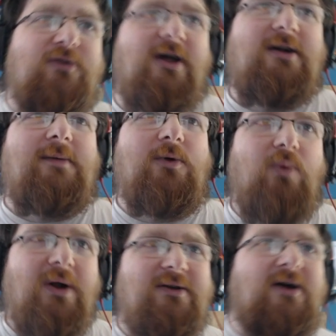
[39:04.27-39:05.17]
return up to
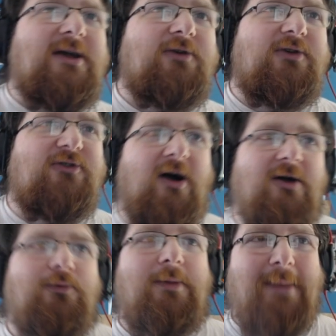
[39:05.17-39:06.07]
1 target creature
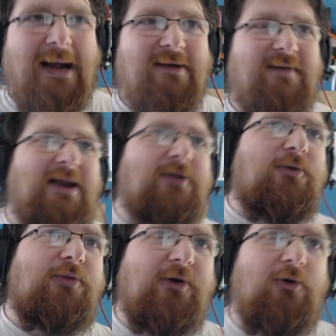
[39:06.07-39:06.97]
card with mana value
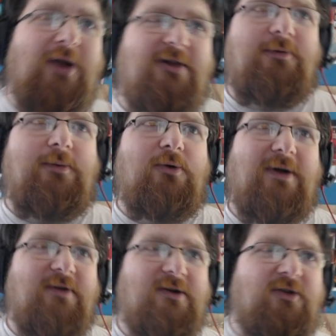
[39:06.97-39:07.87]
3 or less from your
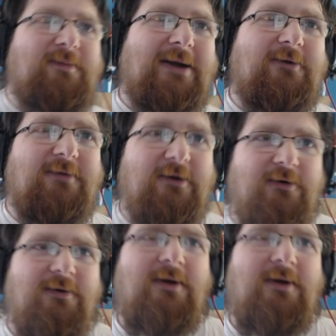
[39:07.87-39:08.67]
graveyard to the battlefield.